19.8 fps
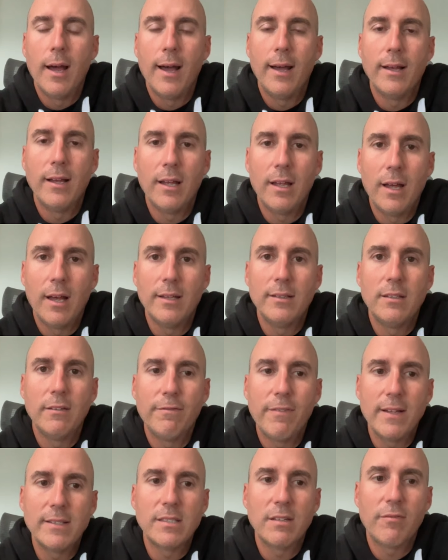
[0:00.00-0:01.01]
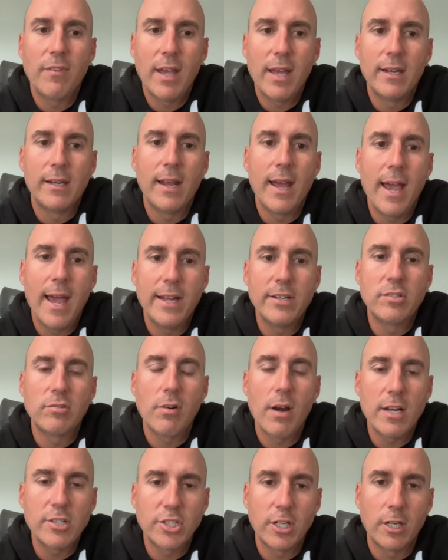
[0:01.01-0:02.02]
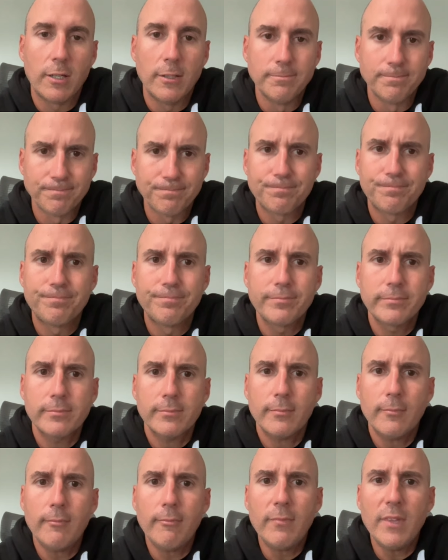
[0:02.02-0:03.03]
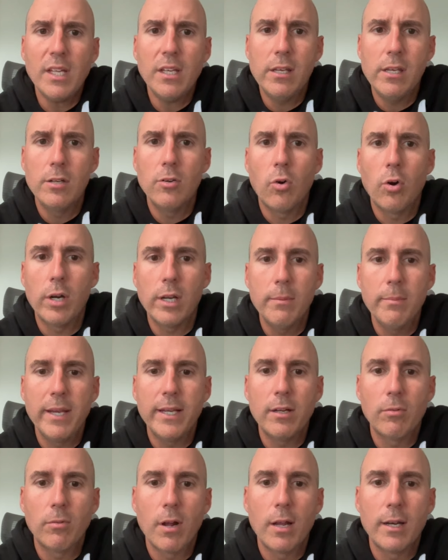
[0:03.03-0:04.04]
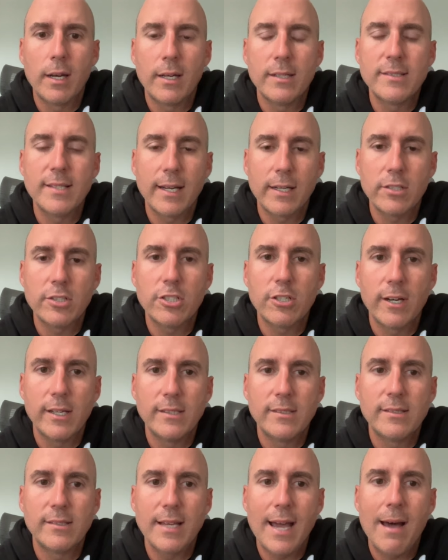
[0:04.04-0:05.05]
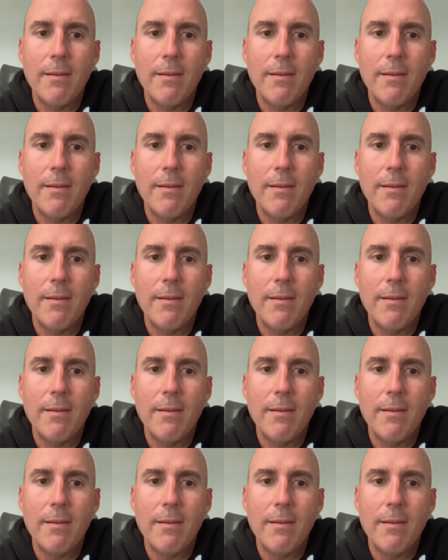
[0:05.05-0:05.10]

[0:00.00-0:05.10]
uh, uh, defensive end, edge rusher. Can Oregon make a run at a second straight